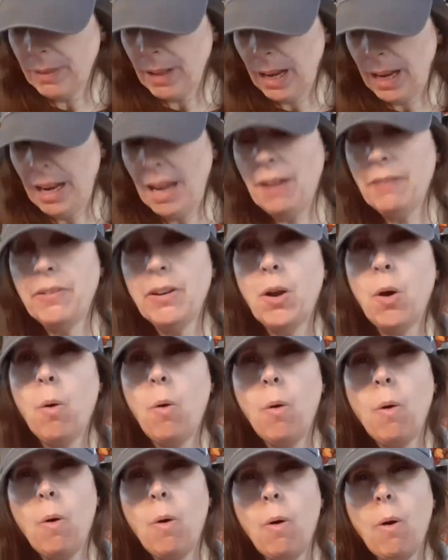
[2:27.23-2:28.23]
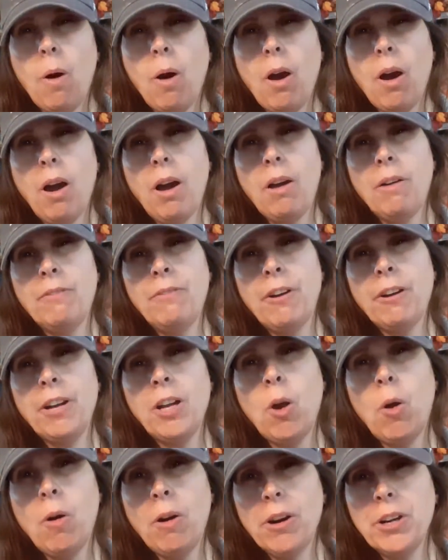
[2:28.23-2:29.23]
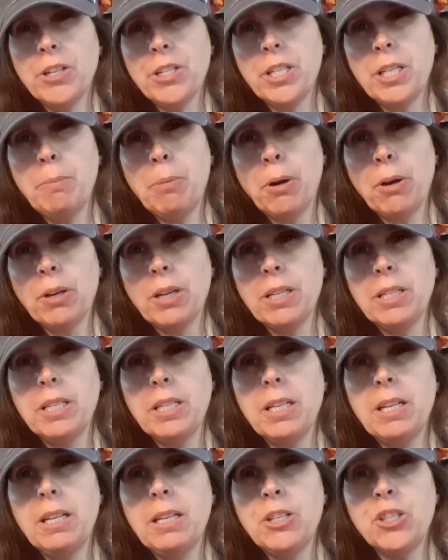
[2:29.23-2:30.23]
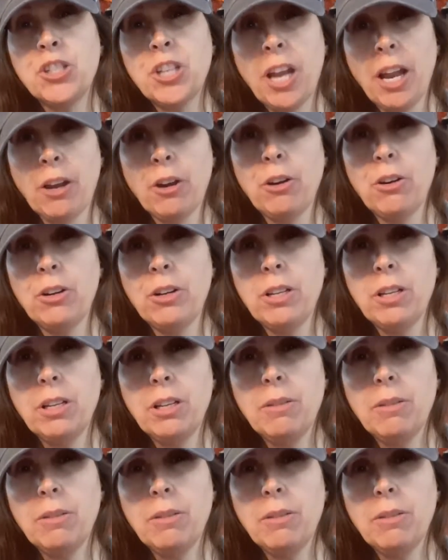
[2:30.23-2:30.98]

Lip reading: I have a very orangey burgundy checkered,